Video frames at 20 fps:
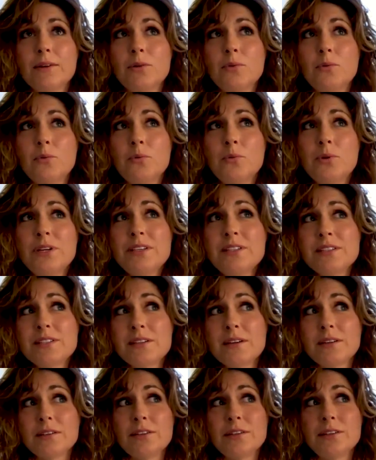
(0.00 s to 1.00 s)
we
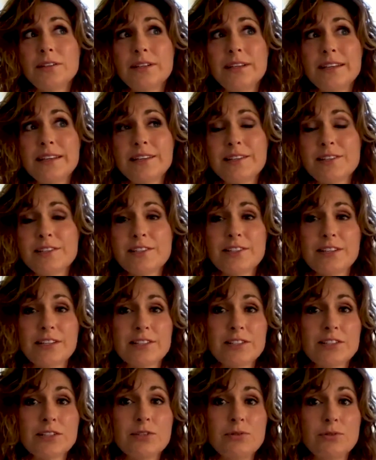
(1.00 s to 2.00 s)
start learning English
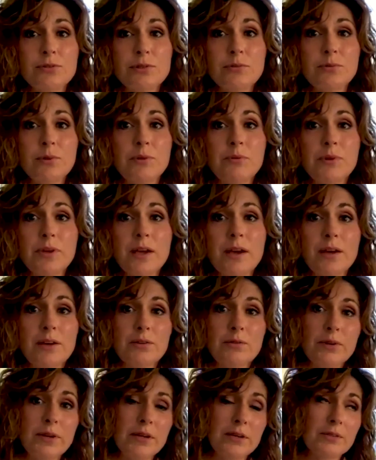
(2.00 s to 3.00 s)
at school when we are
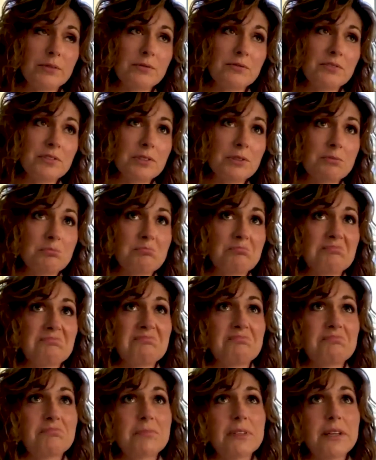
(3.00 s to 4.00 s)
around,
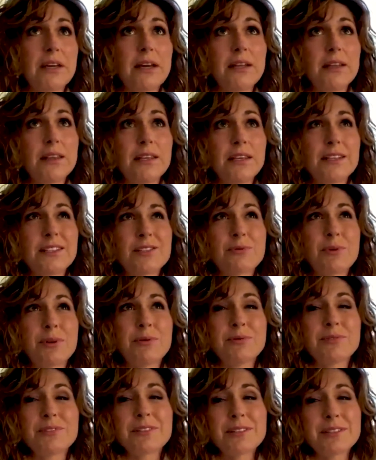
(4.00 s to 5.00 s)
I think it's
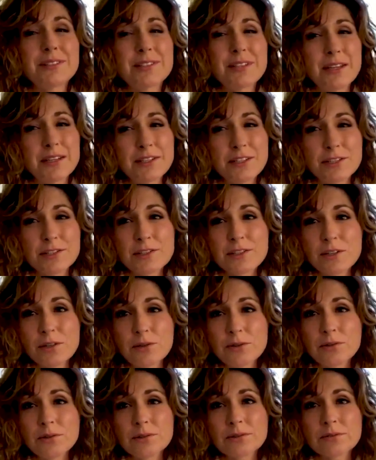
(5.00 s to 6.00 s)
around 10 years
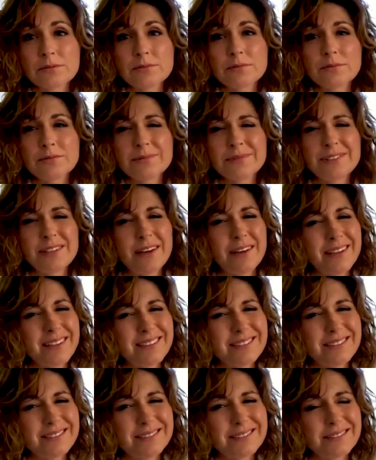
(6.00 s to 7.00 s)
old,
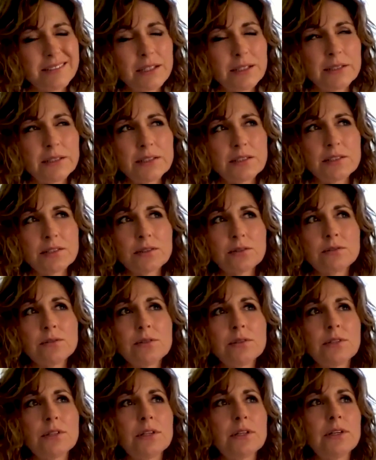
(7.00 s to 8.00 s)
9 years old.
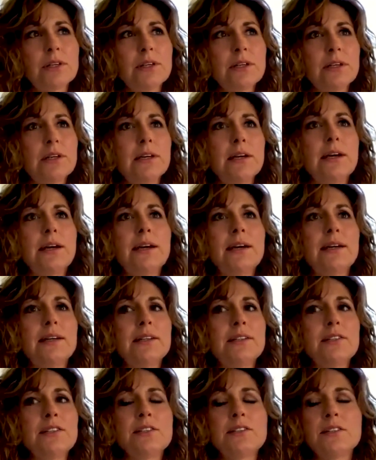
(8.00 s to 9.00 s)

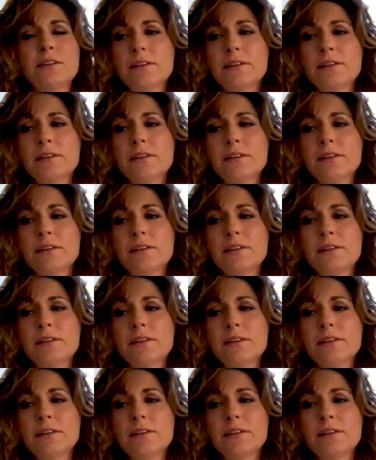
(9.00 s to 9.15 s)
And